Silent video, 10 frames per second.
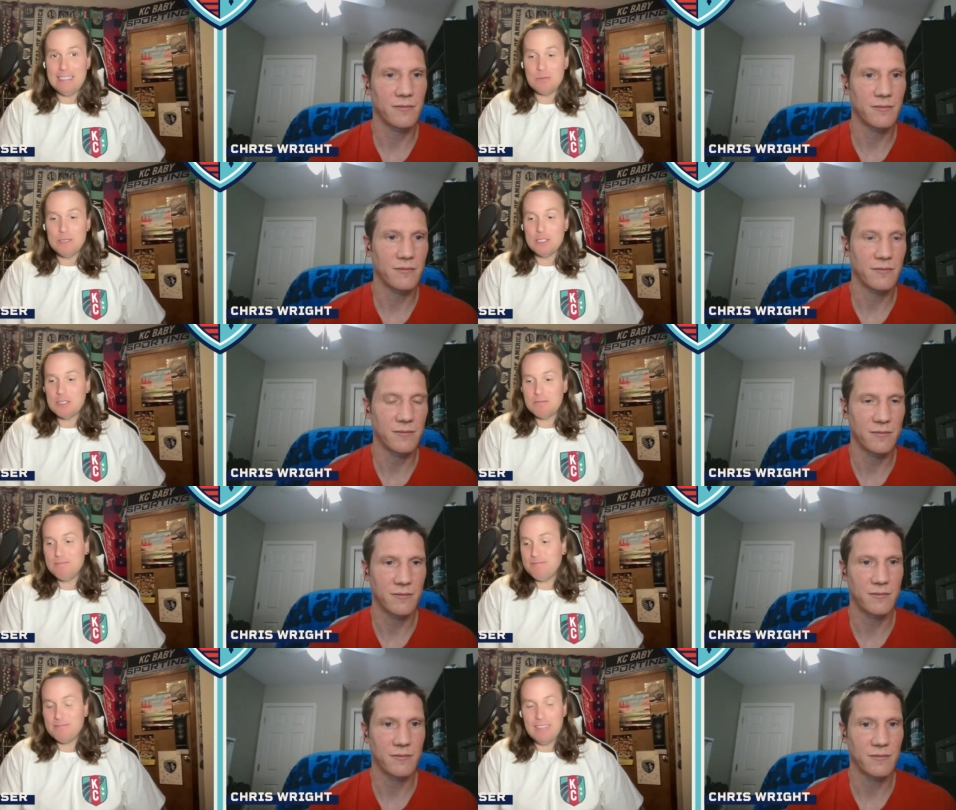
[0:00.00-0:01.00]
Speaker 1: it we just
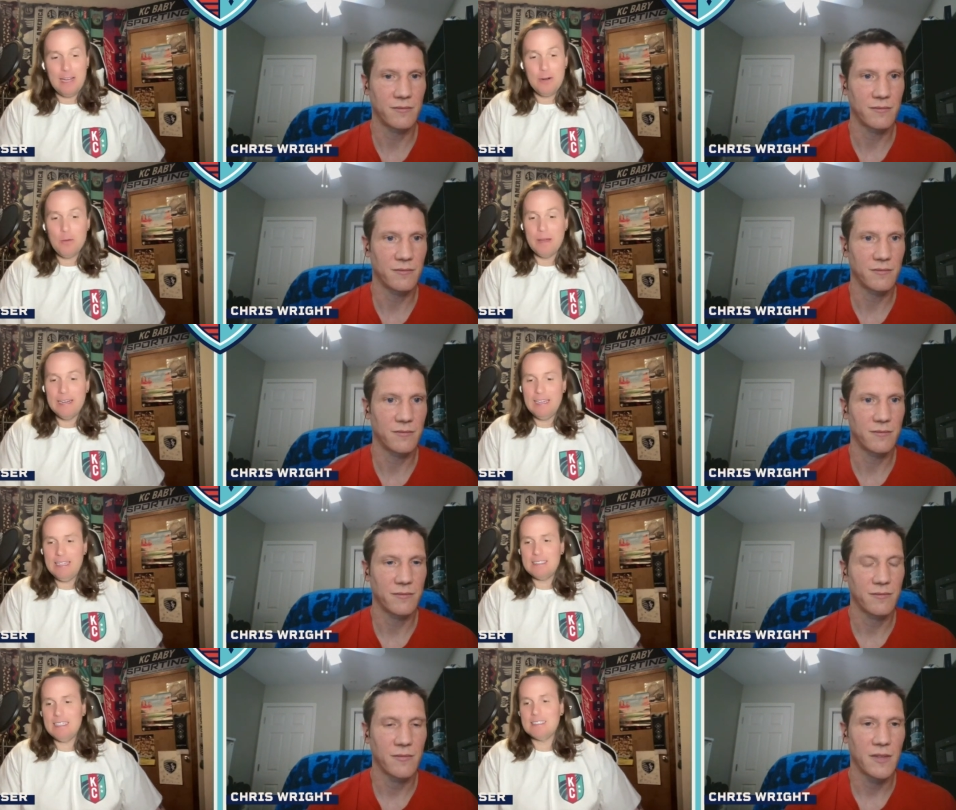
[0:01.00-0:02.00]
I don't know, man.
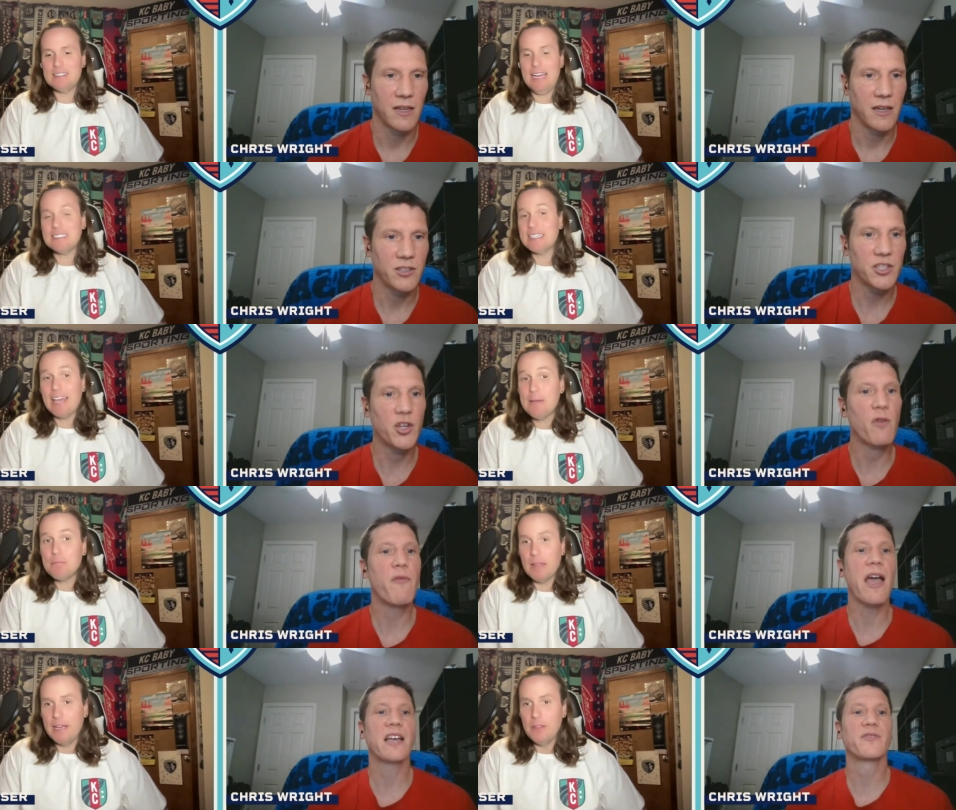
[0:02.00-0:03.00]
It's
Speaker 2: it's that's she's the
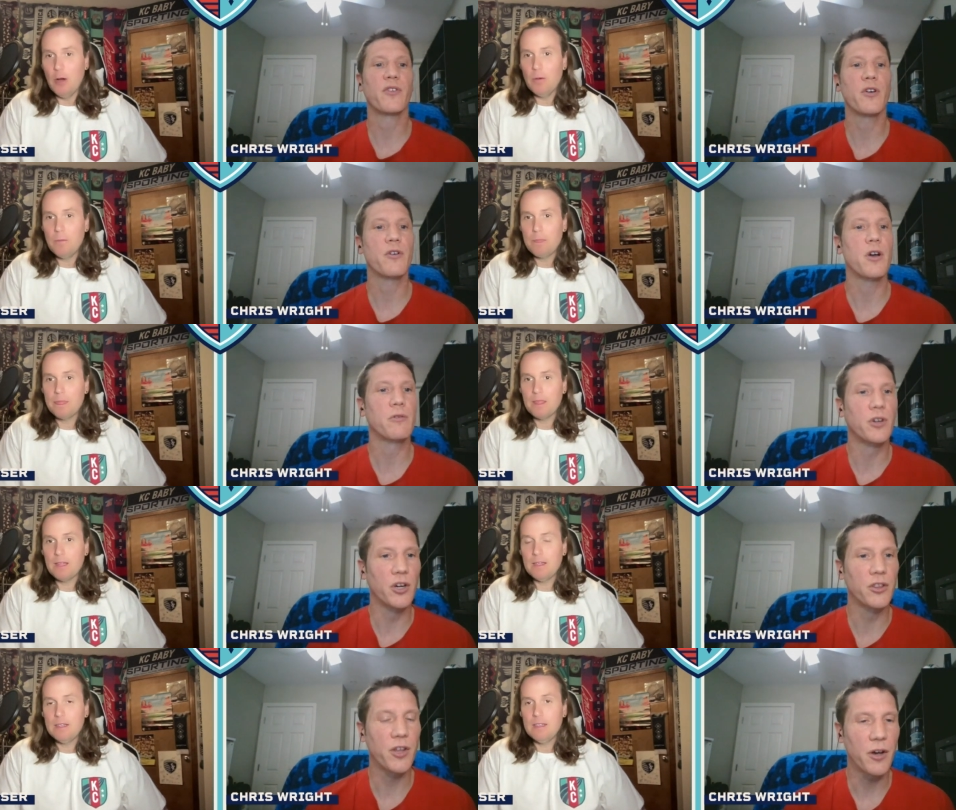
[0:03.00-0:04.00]
game fast plan. for her own
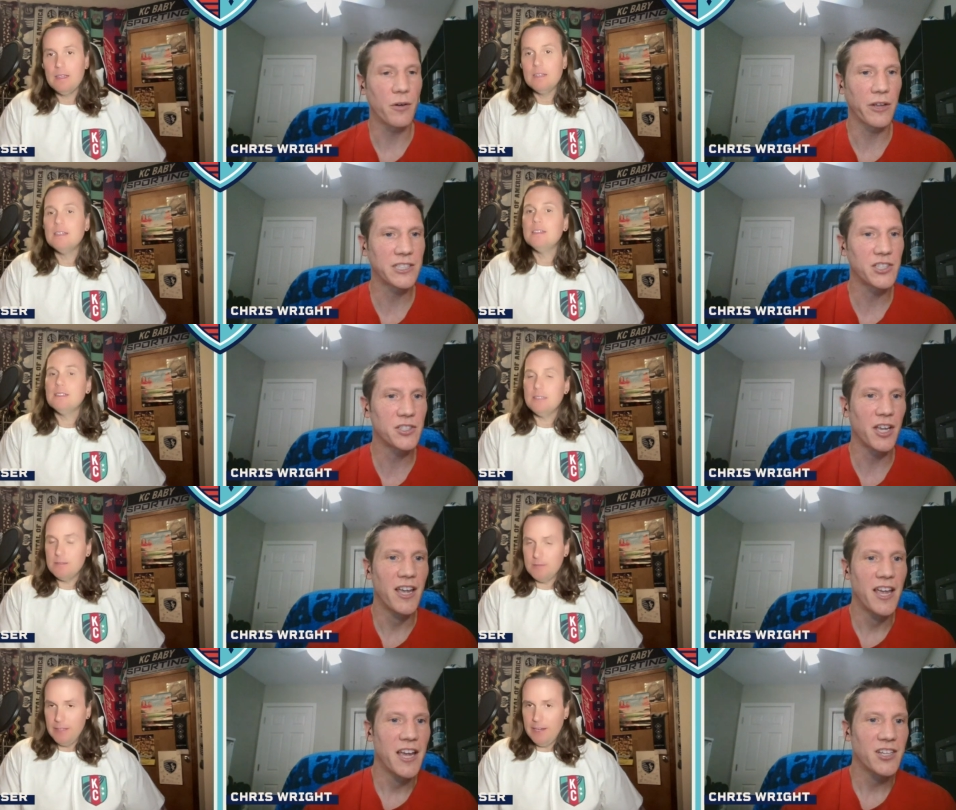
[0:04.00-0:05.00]
good, though. Like she's
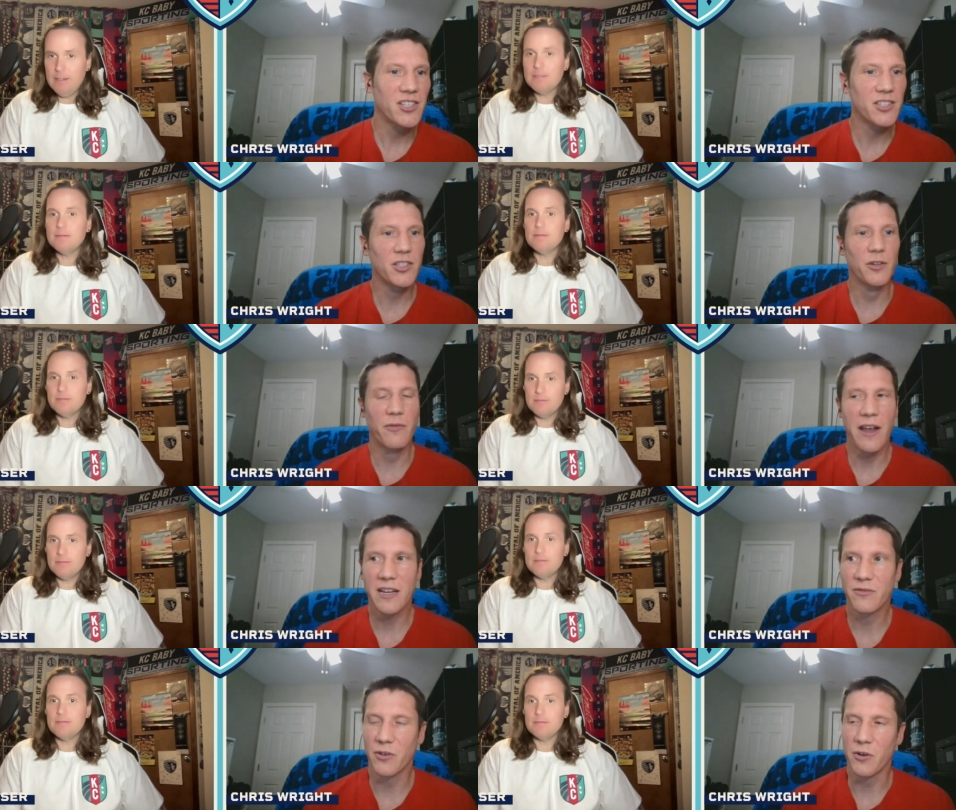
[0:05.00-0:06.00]
yeah, she's too
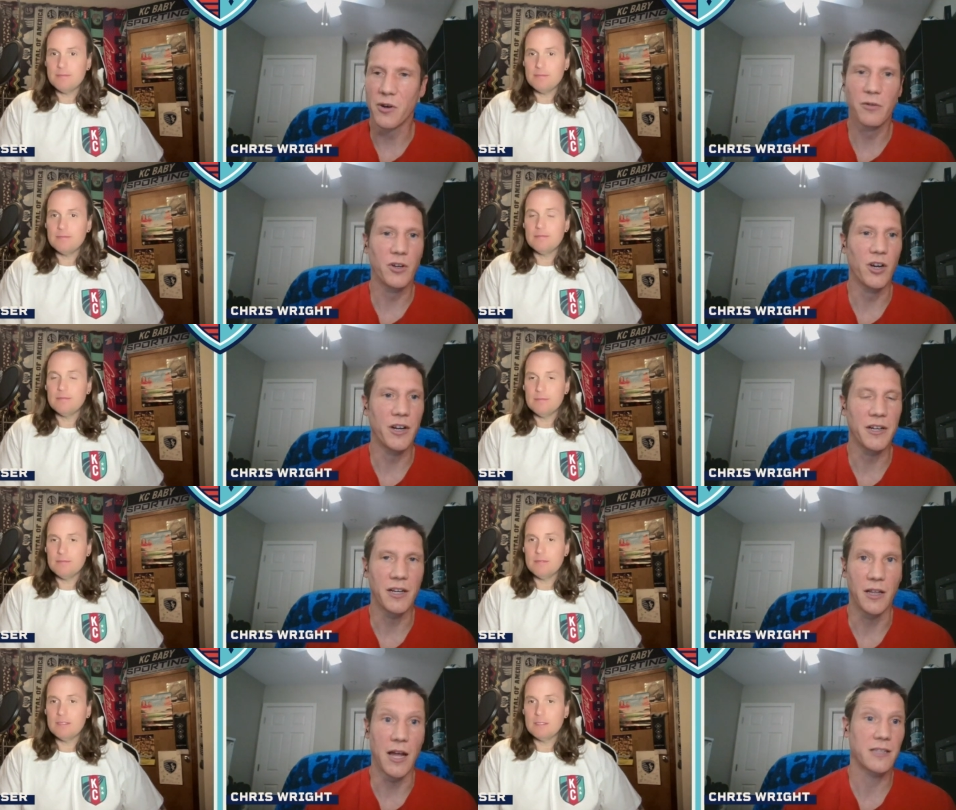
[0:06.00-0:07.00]
fast for her own good, and
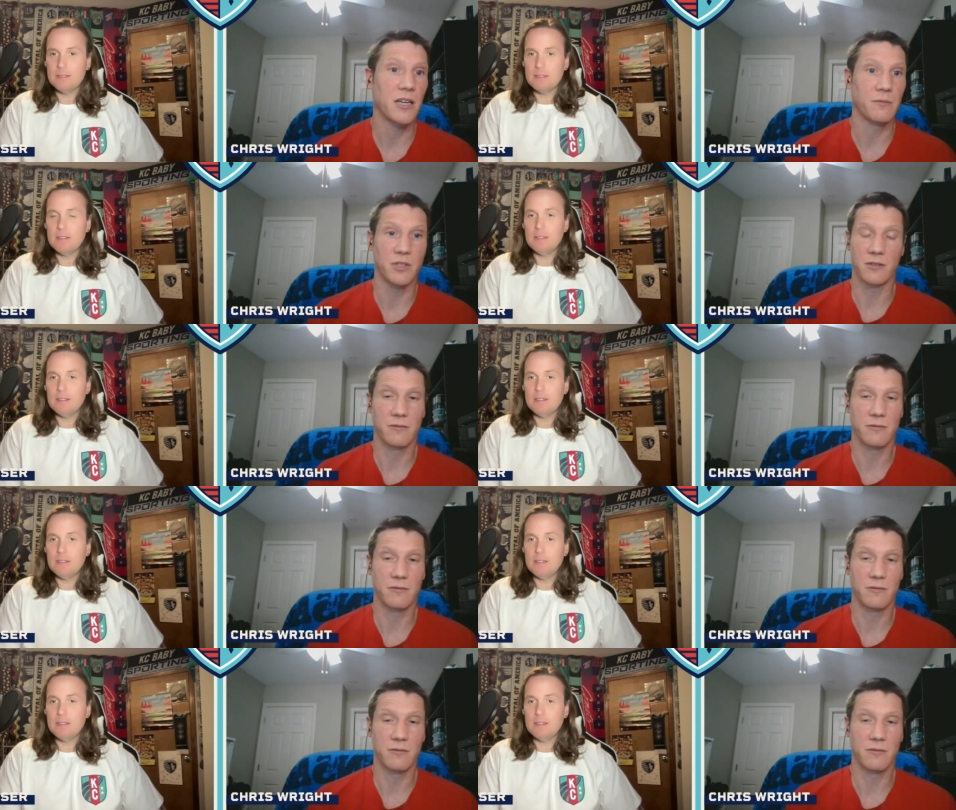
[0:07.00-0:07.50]
a lot of times it